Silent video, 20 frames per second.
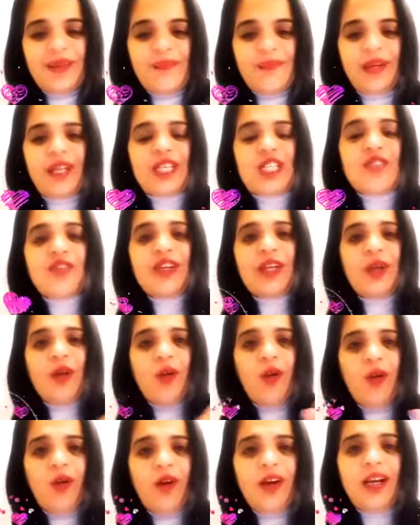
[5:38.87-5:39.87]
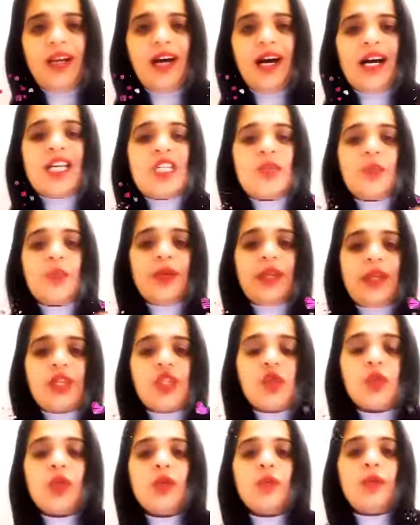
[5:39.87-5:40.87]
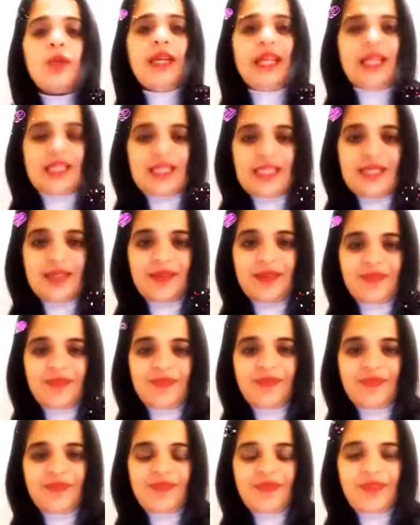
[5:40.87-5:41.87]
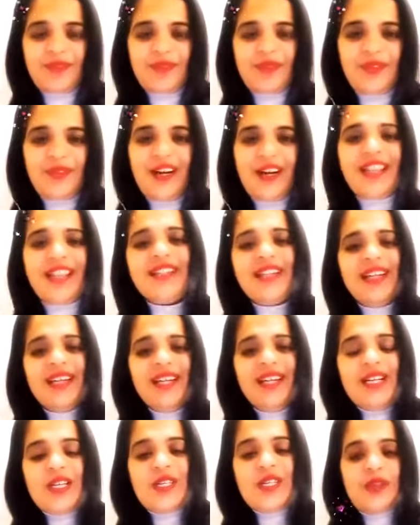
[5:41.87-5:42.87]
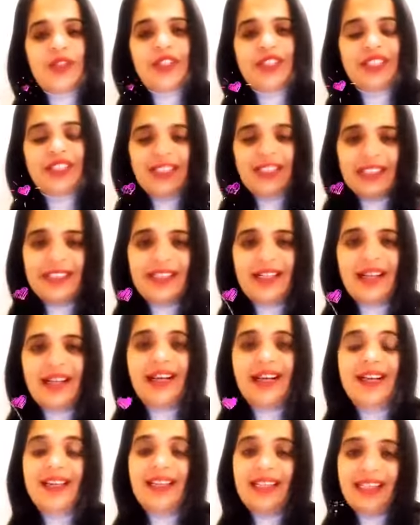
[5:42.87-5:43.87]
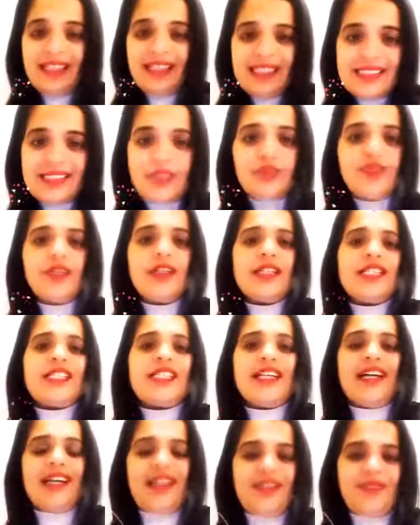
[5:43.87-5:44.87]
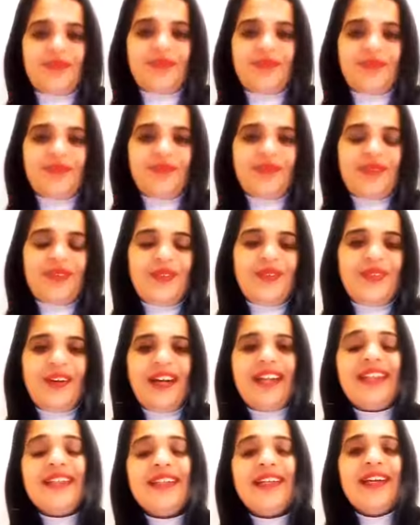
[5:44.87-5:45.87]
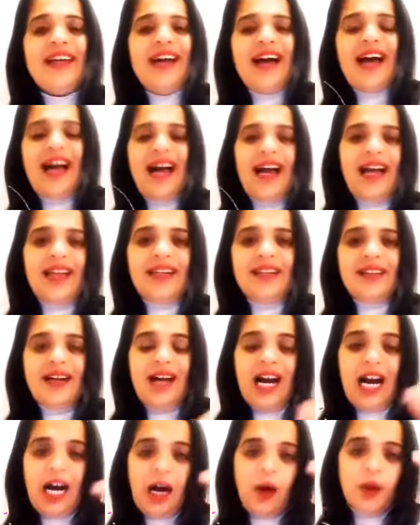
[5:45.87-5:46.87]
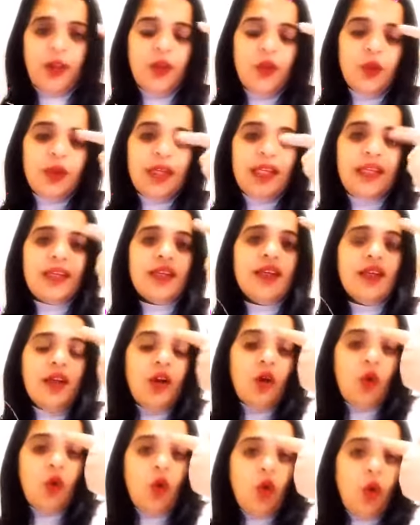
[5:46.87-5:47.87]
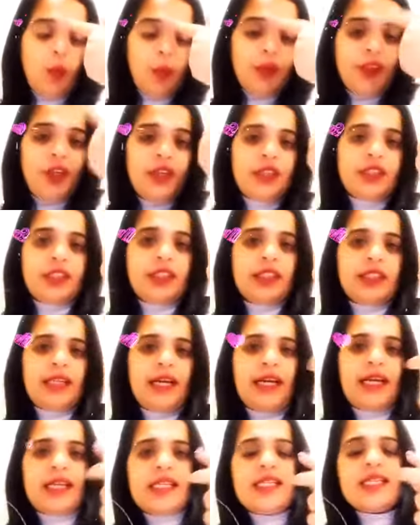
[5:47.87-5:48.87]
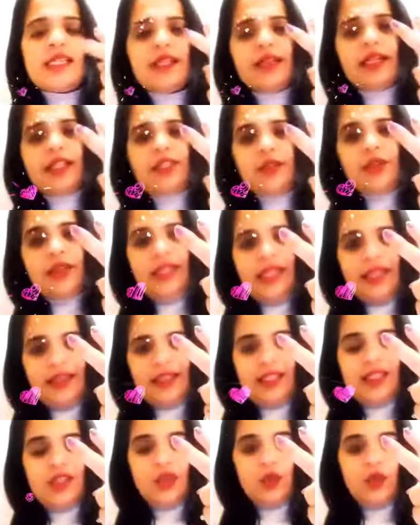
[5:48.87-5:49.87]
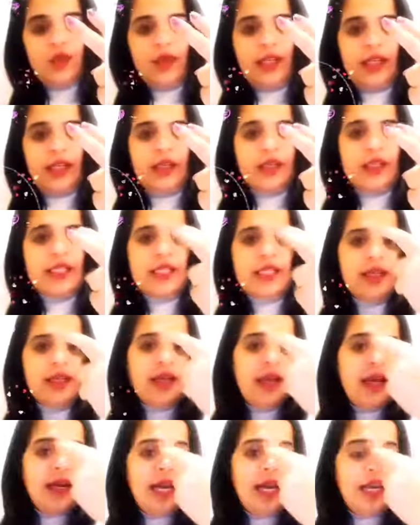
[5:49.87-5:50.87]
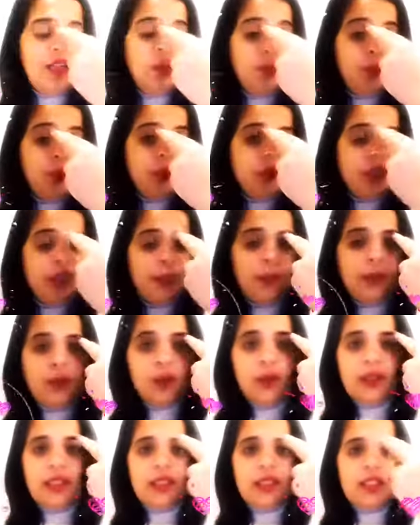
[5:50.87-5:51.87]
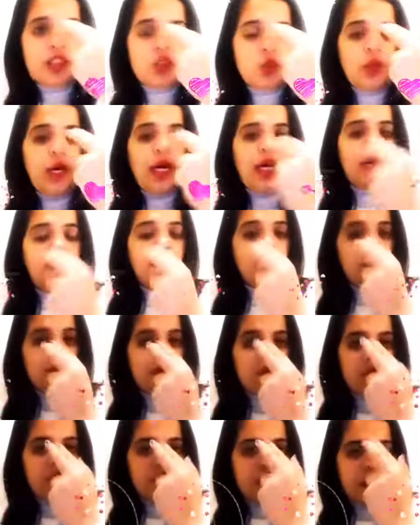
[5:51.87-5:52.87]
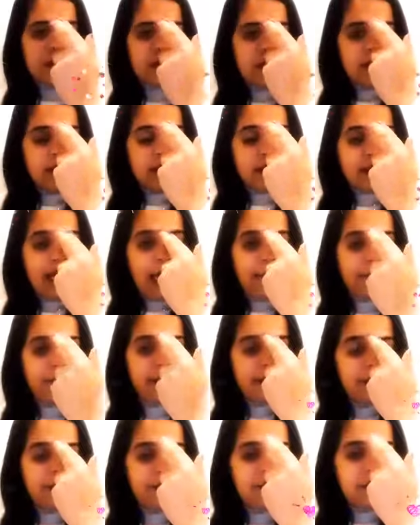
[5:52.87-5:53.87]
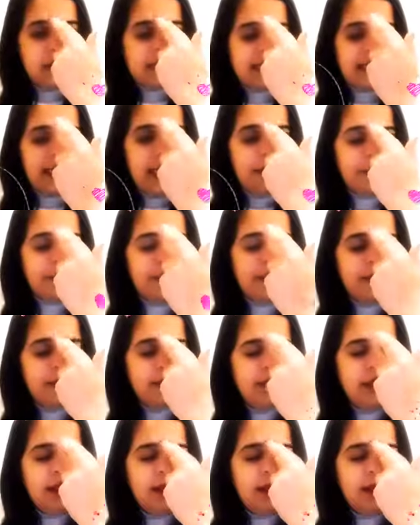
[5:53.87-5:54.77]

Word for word: because we all are spiritual beings right so the third eye is the first eye right and how you can open your third eye is that you take these two fingers and you put them between these two eyebrows so you just tap them just tap them